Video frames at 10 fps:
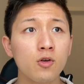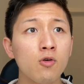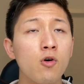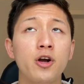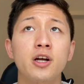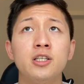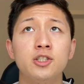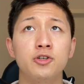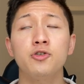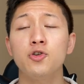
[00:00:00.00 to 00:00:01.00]
or
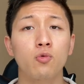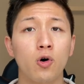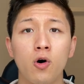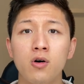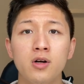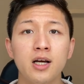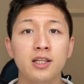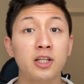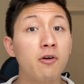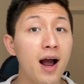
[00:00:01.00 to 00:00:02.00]
into a new role,
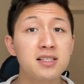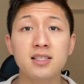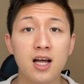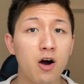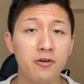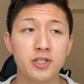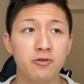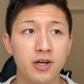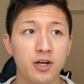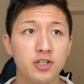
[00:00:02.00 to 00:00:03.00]
the grass is not always
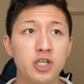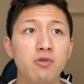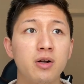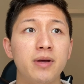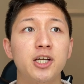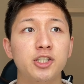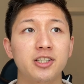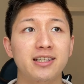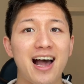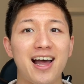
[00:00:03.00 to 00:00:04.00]
greener. So you wanna make sure
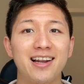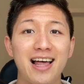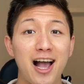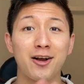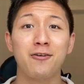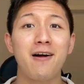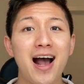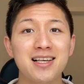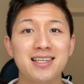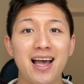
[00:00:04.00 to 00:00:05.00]
that that
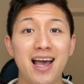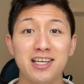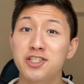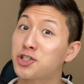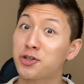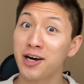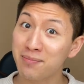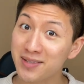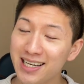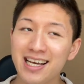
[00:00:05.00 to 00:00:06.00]
grass is
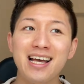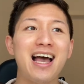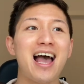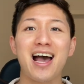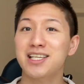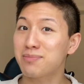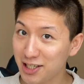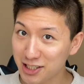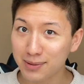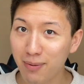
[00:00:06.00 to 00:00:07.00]
trimmed as
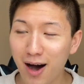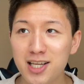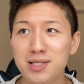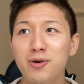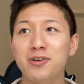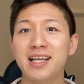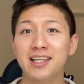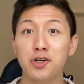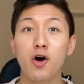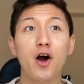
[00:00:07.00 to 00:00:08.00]
much as possible, that
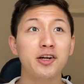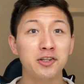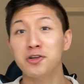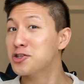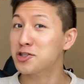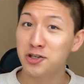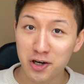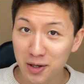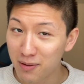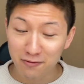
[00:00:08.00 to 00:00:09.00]
the garden looks
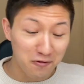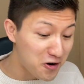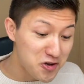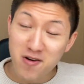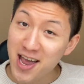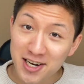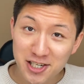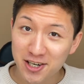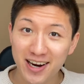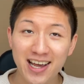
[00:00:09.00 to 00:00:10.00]
good before you
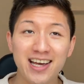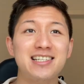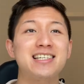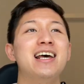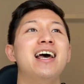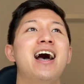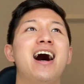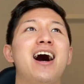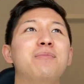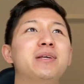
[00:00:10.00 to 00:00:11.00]
enter it,
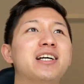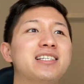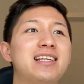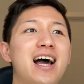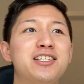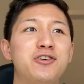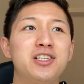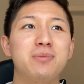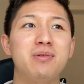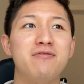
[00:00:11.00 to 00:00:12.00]
uh, because that is going
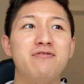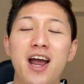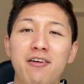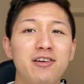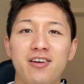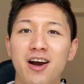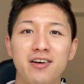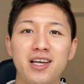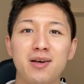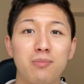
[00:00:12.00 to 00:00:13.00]
to be very,
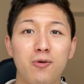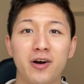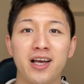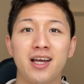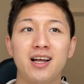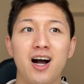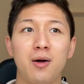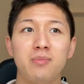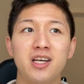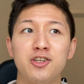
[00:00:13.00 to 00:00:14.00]
very important
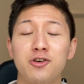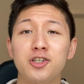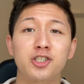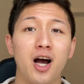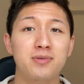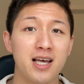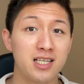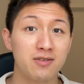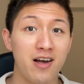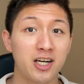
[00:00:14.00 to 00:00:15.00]
um, in your job
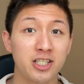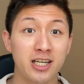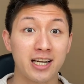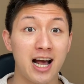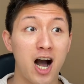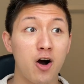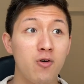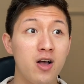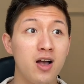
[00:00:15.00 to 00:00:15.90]
satisfaction and how